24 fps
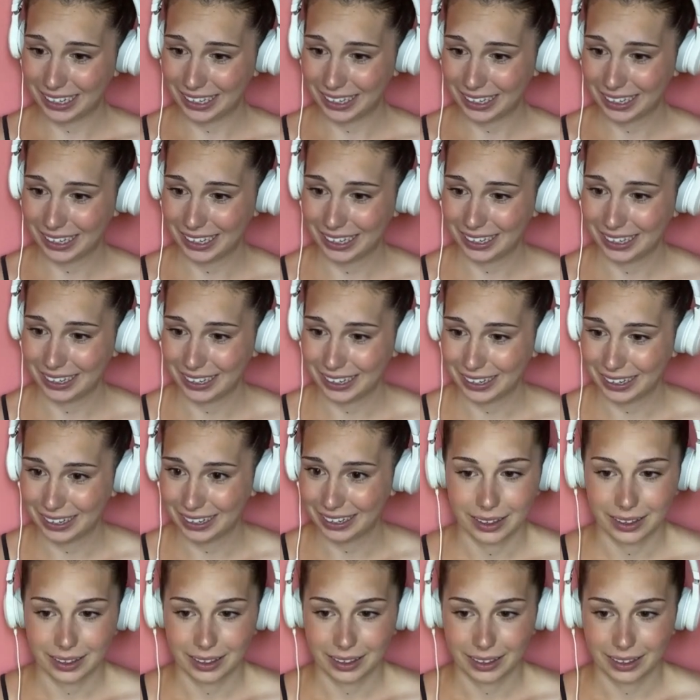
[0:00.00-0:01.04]

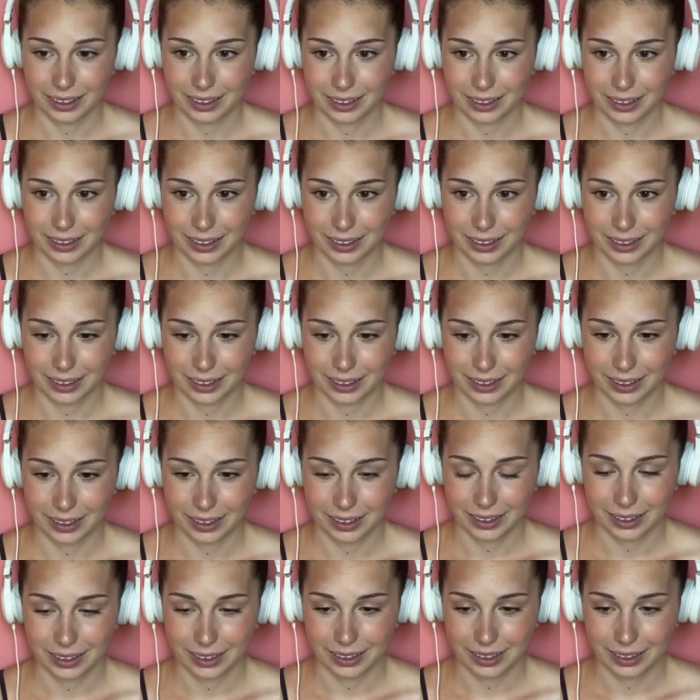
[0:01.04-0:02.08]

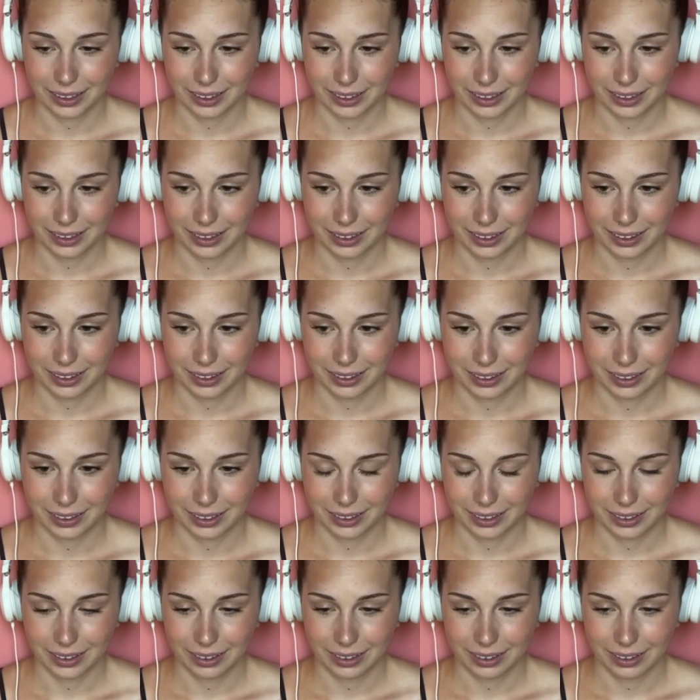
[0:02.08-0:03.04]
No one is speaking in this clip.